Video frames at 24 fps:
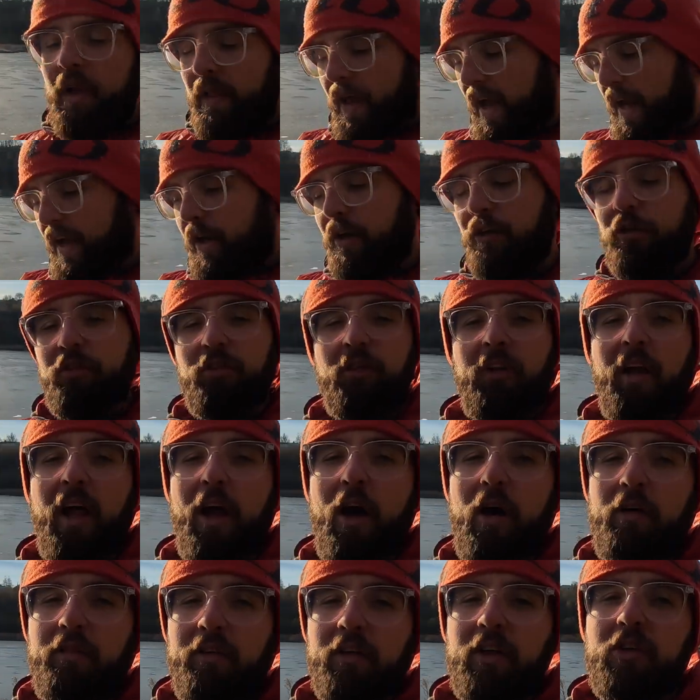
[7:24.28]
that you can just lay
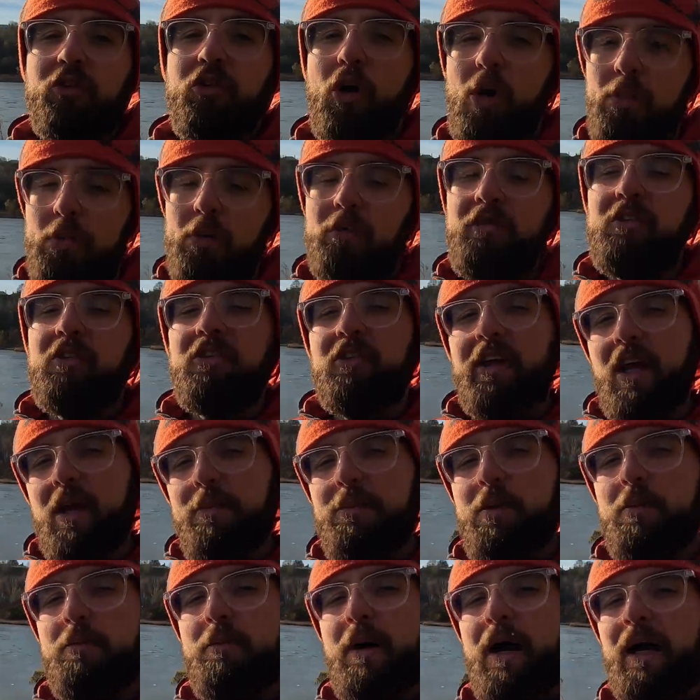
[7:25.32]
over the top of your
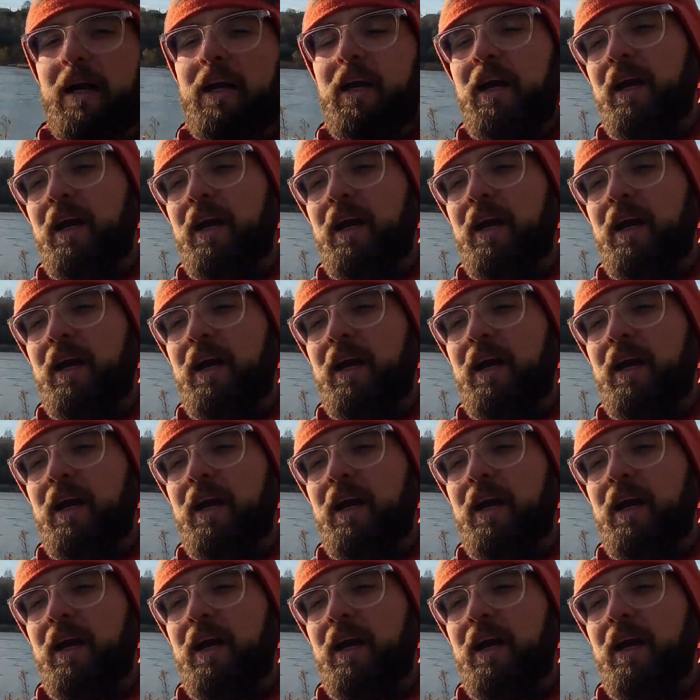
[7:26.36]
sleeping bag.